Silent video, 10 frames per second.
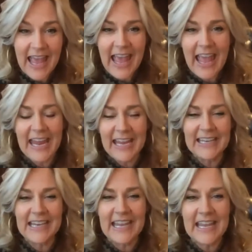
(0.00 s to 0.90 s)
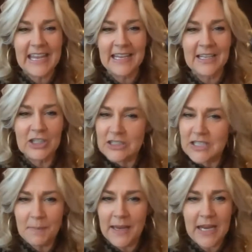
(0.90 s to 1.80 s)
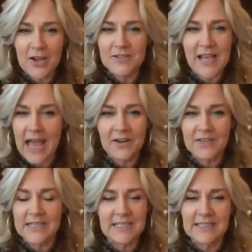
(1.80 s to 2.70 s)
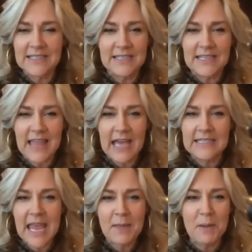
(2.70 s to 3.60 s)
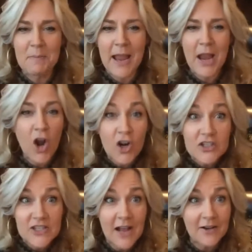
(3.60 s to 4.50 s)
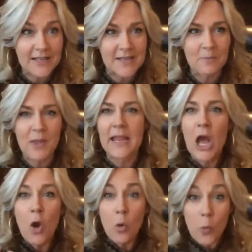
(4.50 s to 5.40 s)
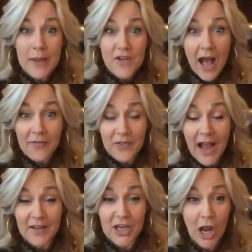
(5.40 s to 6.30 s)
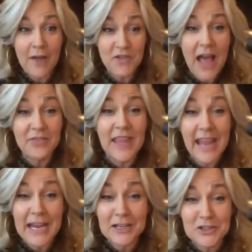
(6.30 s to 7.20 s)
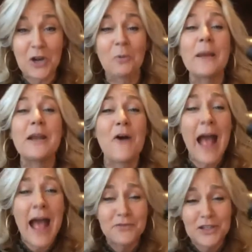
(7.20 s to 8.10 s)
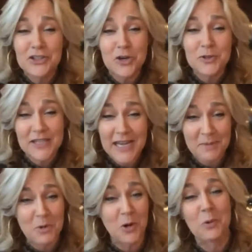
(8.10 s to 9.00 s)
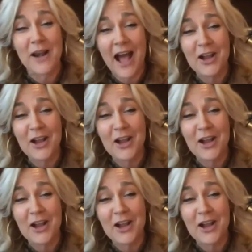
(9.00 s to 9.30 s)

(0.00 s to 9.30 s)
and he looked at me he goes i don't need to listen to that tape and my heart sunk because i'm like we've got I, i've got the answer we don't have to juice anymore we're not